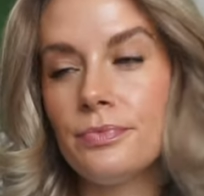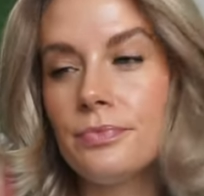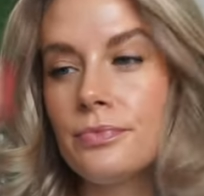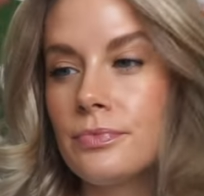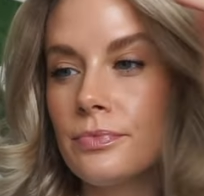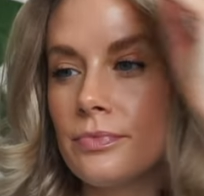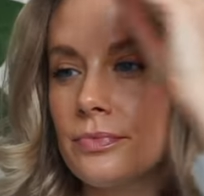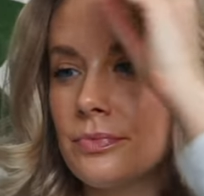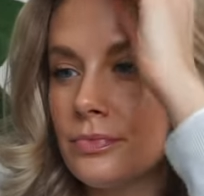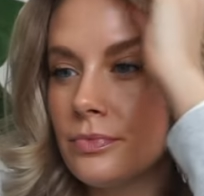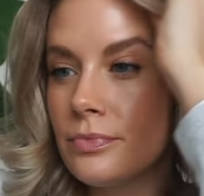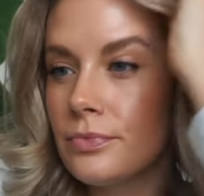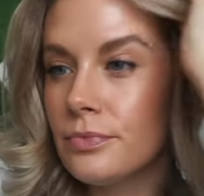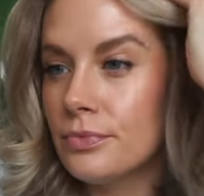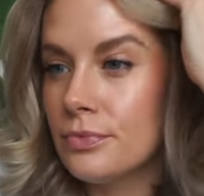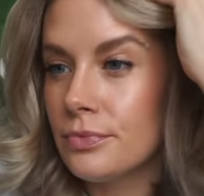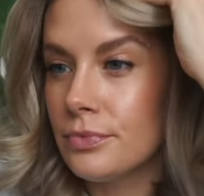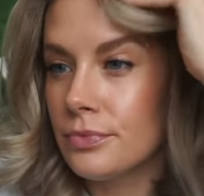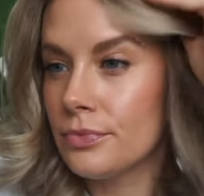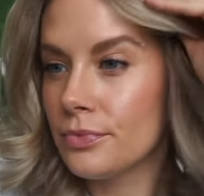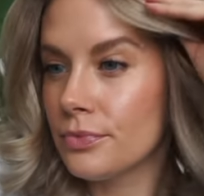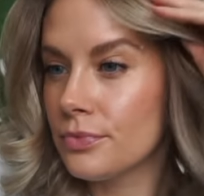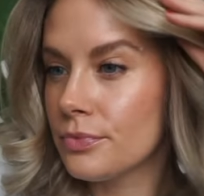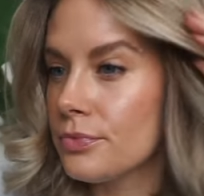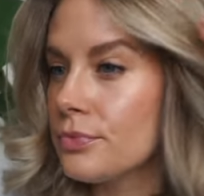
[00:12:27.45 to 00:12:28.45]

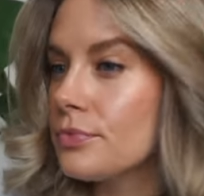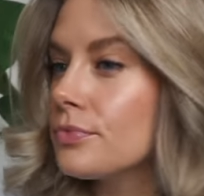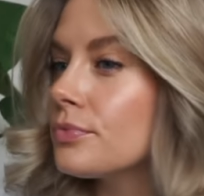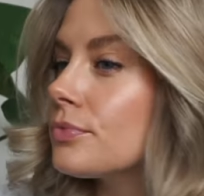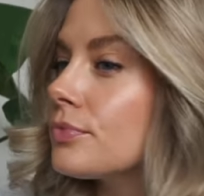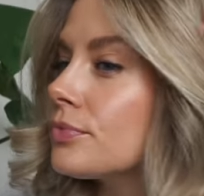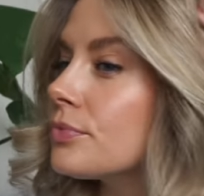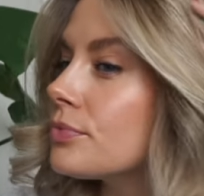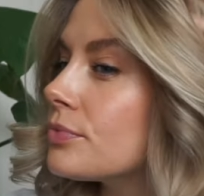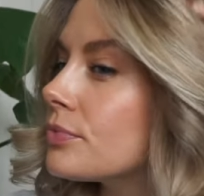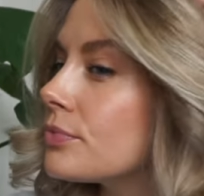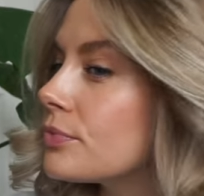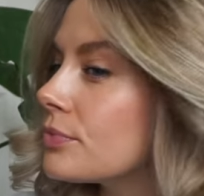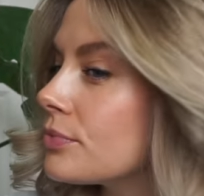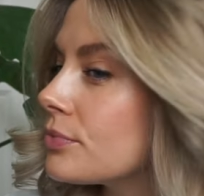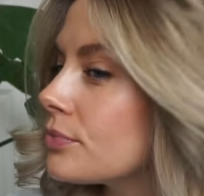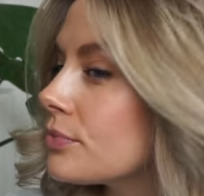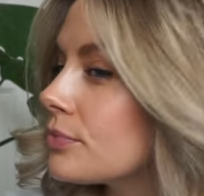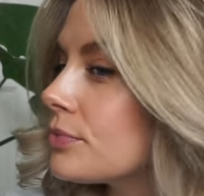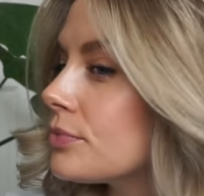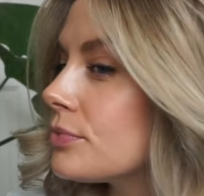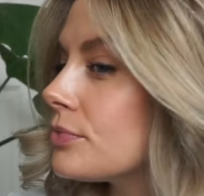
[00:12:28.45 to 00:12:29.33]
(no one is talking)